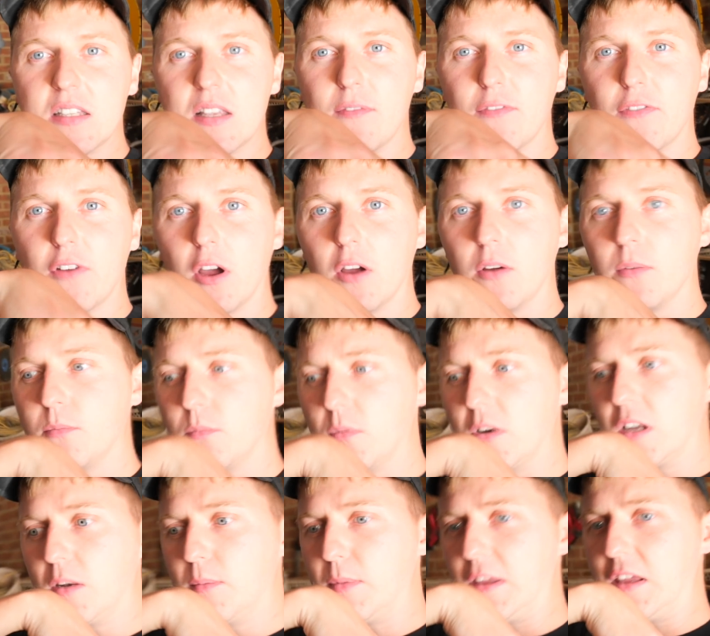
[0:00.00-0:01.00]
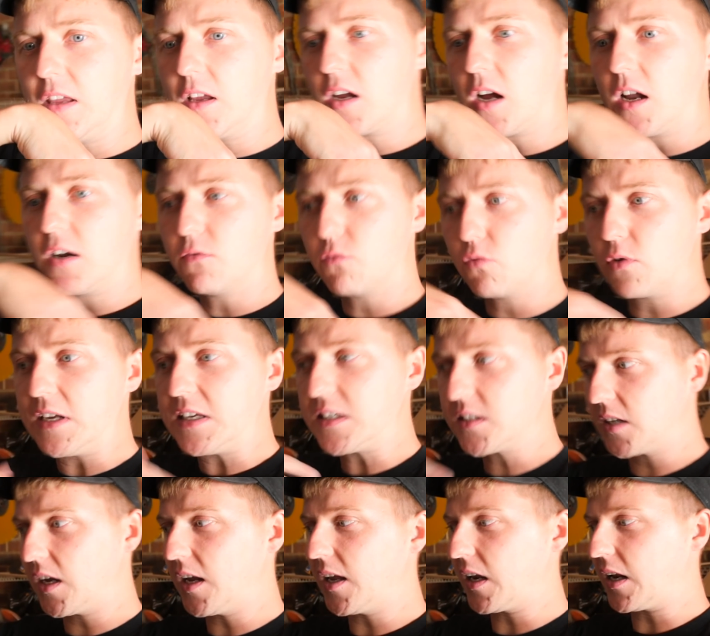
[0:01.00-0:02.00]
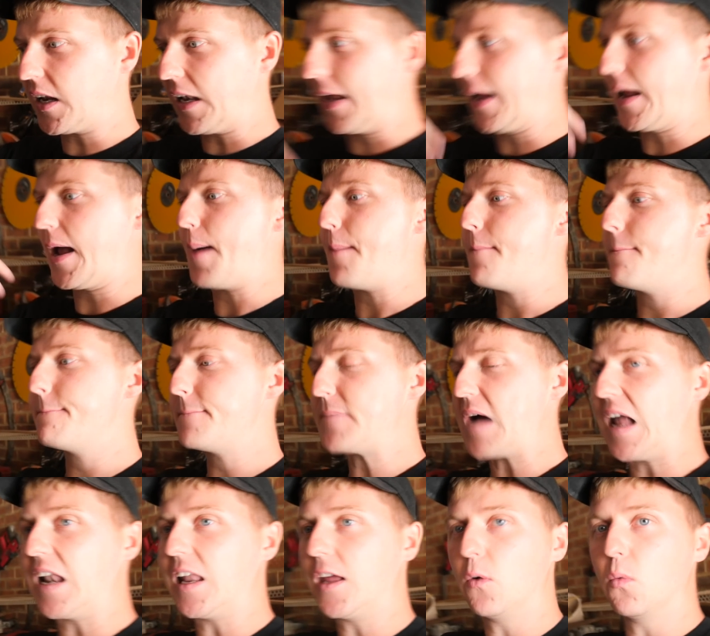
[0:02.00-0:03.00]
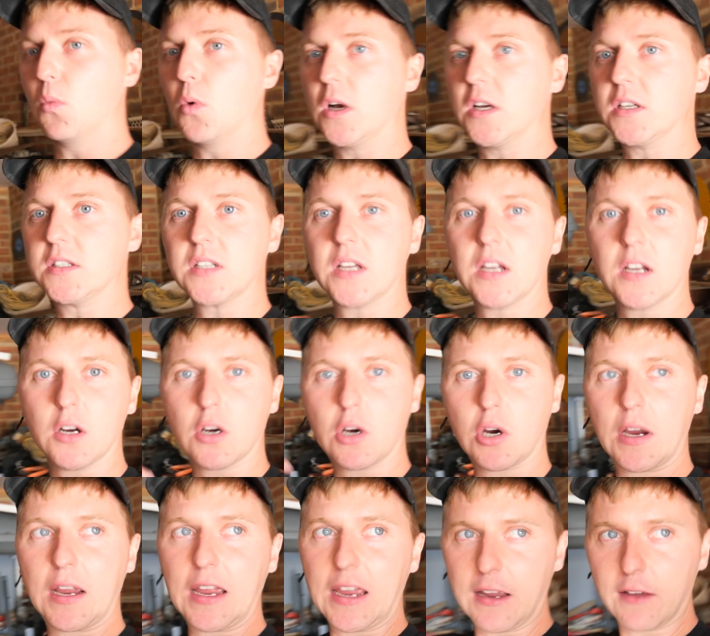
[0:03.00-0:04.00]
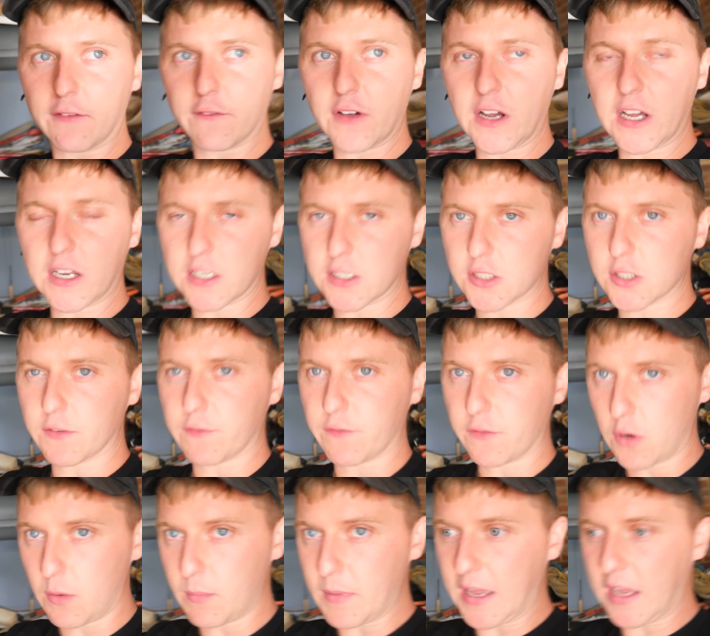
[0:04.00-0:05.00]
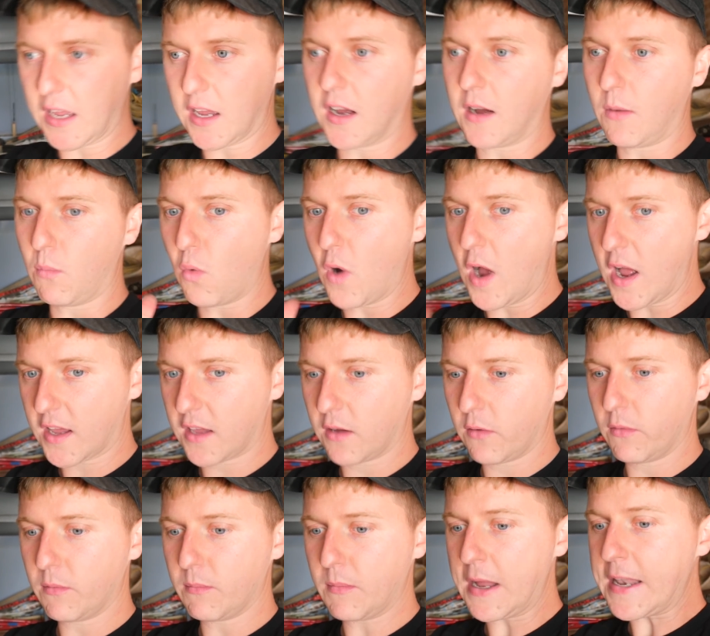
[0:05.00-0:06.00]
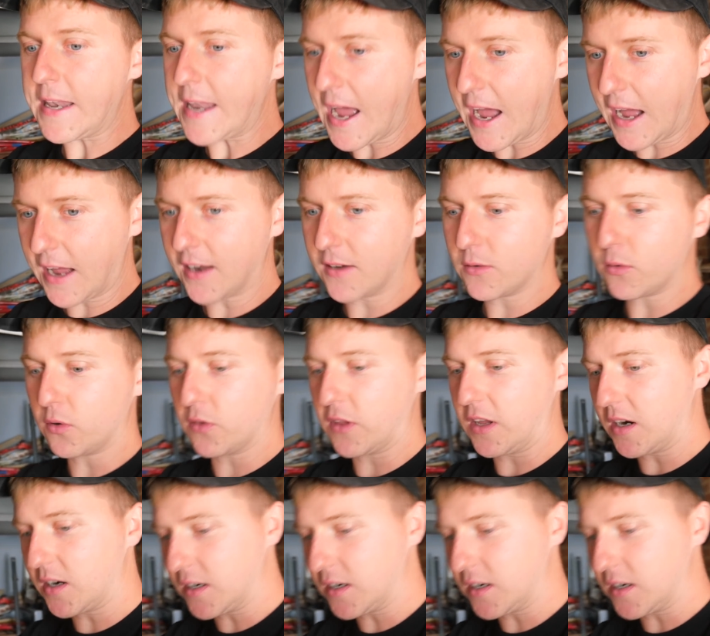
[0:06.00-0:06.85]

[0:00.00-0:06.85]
info, we're going to be kind of recycling pallet wood and creating furniture from it. I'm working with my dad on the